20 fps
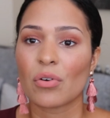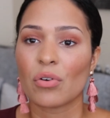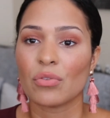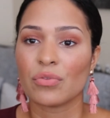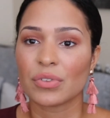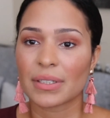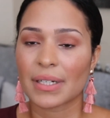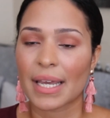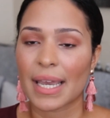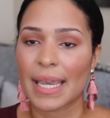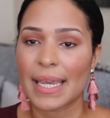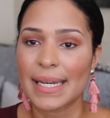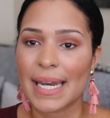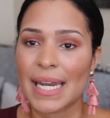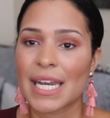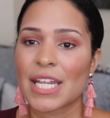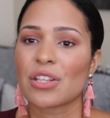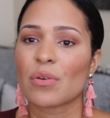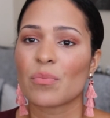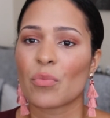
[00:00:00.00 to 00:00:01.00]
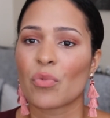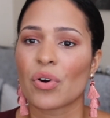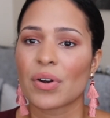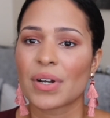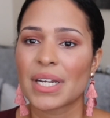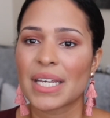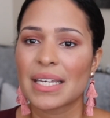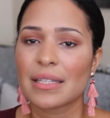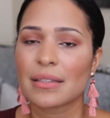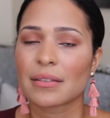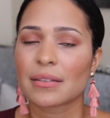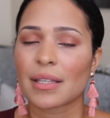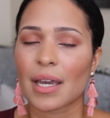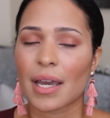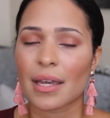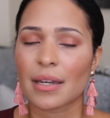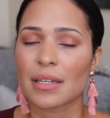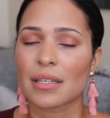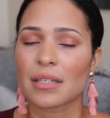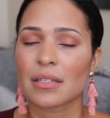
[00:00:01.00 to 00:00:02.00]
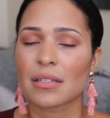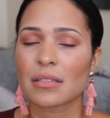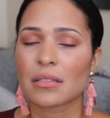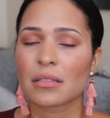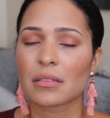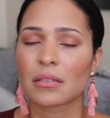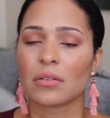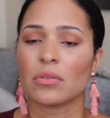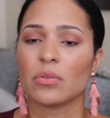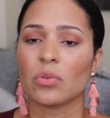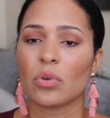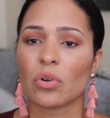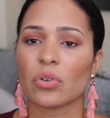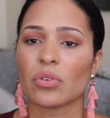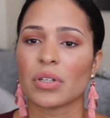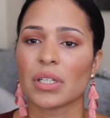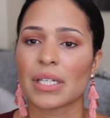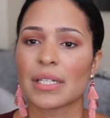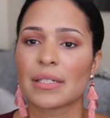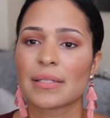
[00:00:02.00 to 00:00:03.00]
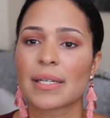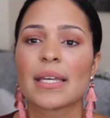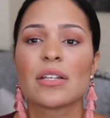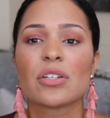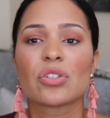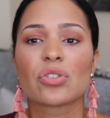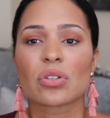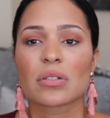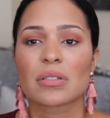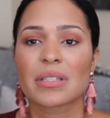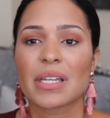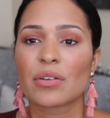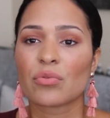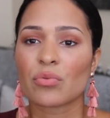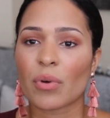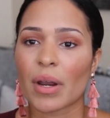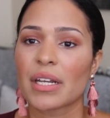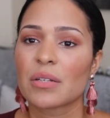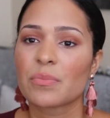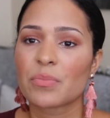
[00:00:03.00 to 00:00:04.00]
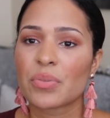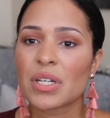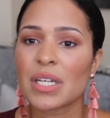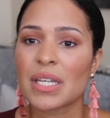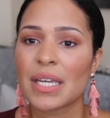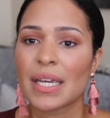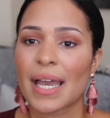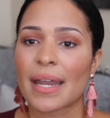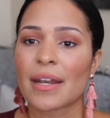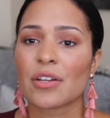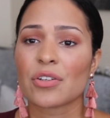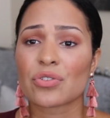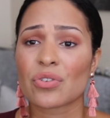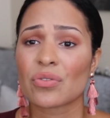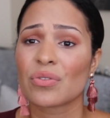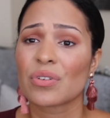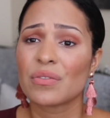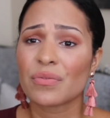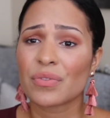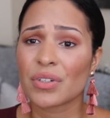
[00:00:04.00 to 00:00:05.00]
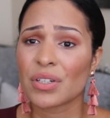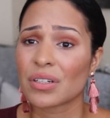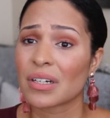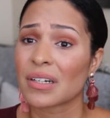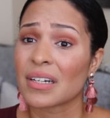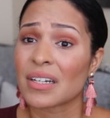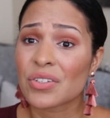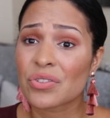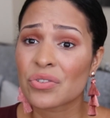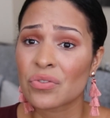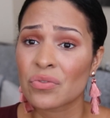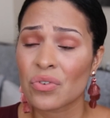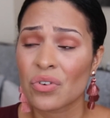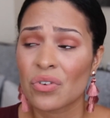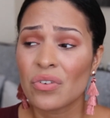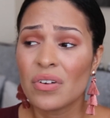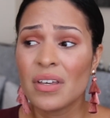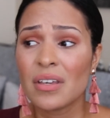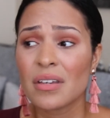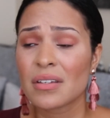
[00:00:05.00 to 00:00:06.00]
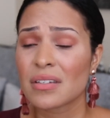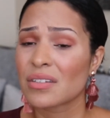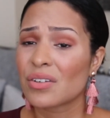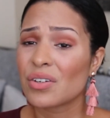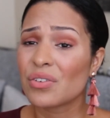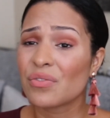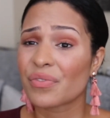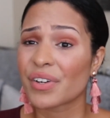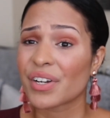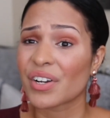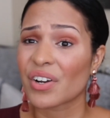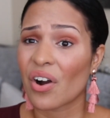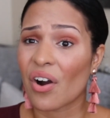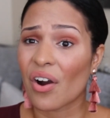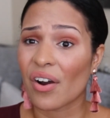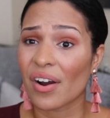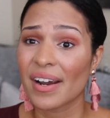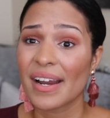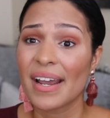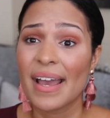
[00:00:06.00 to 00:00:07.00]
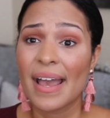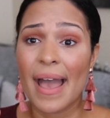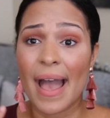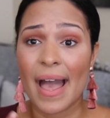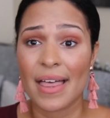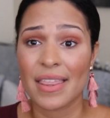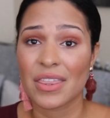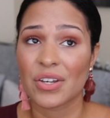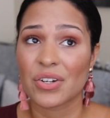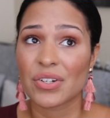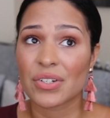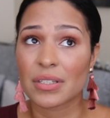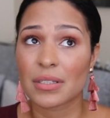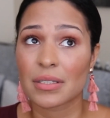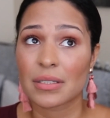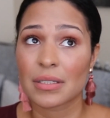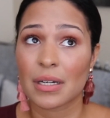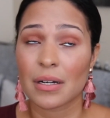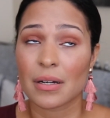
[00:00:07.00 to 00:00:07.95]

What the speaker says: overnight, and in the morning that is glory. It tastes just like rice pudding, and it's so good for your cholesterol, it's good for your heart, and there's